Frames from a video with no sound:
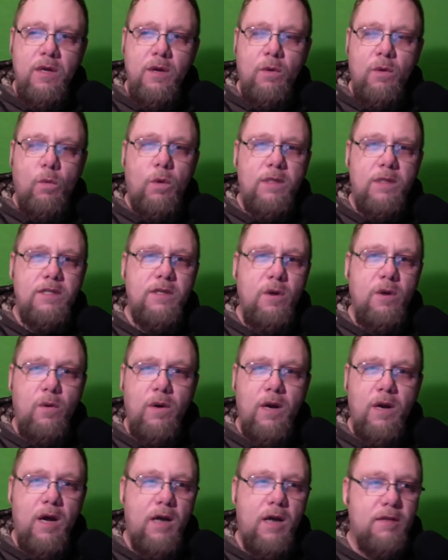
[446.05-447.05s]
what's
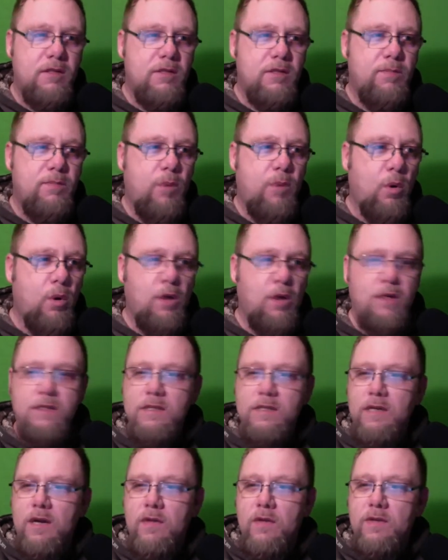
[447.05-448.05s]
going on, sports
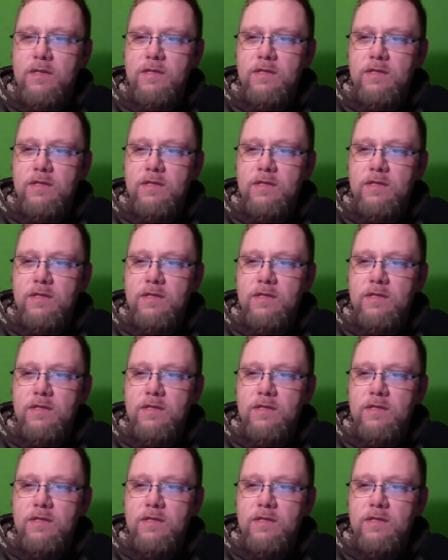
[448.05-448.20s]
and all these